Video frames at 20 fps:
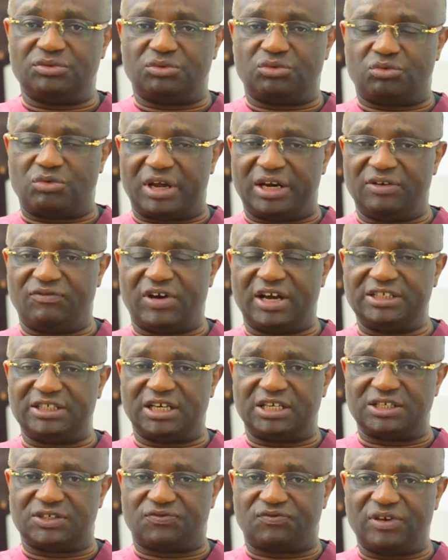whenever
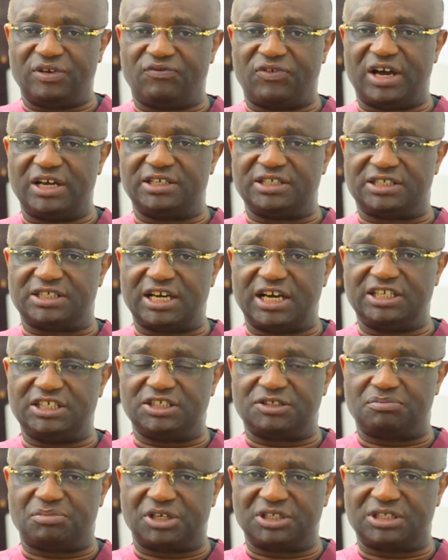there is fever and the child
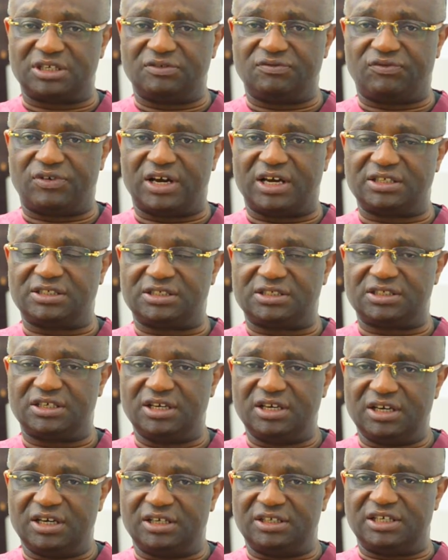is breathing fast,
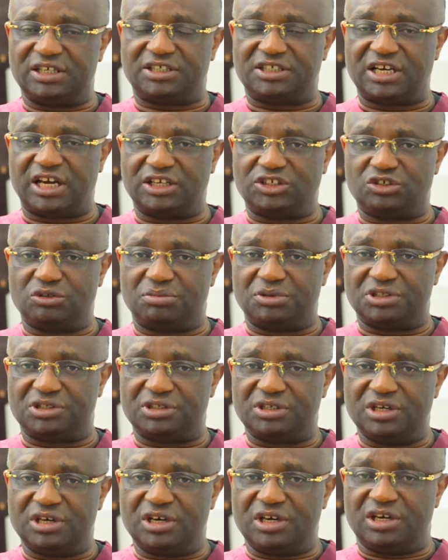the child should be
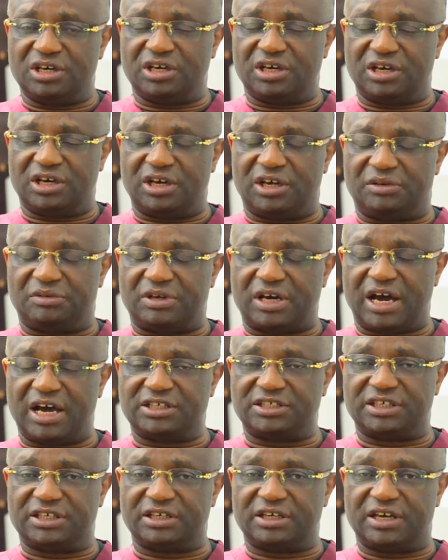
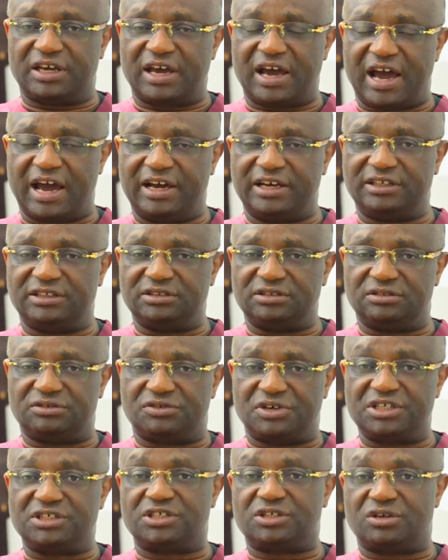has a high
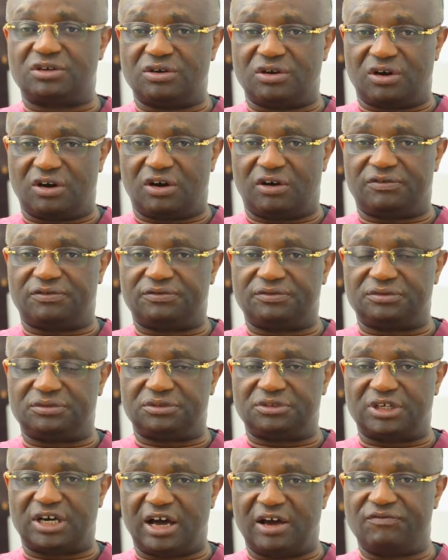risk of
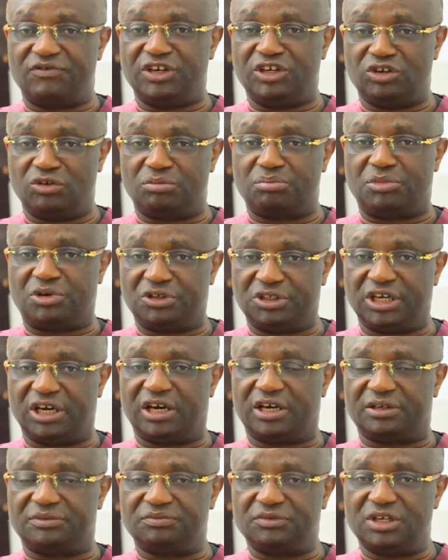having
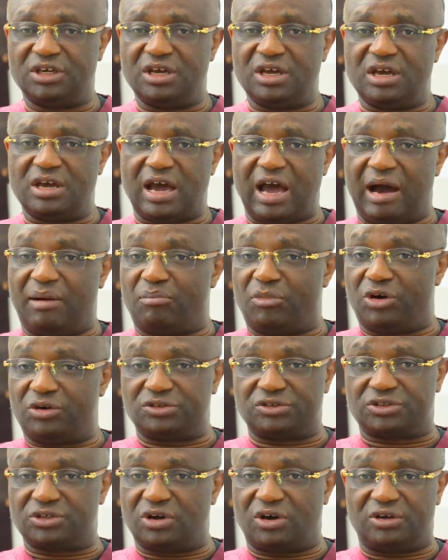pneumonia,
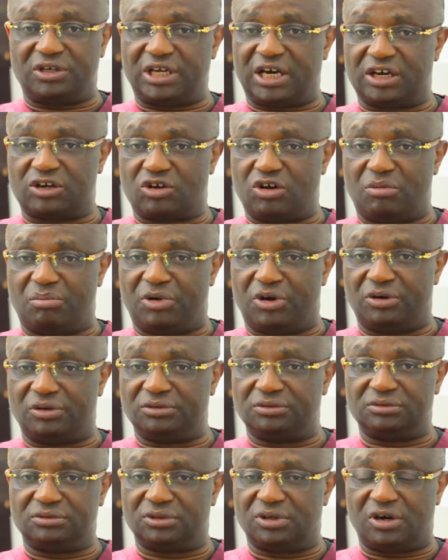amongst other
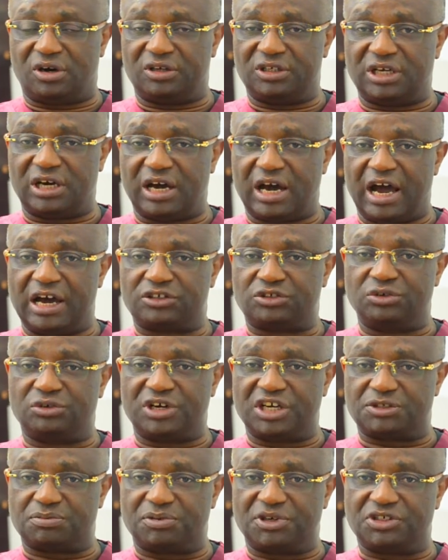acute
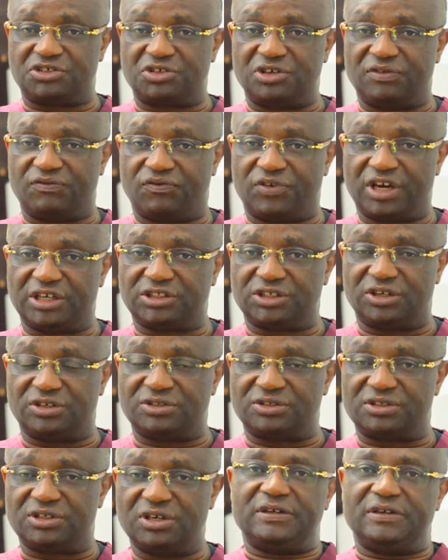respiratory
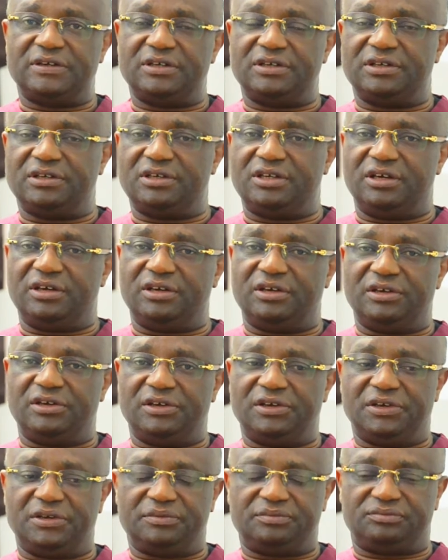infections.
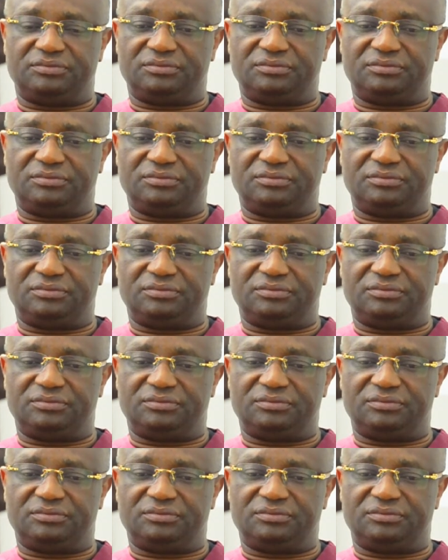The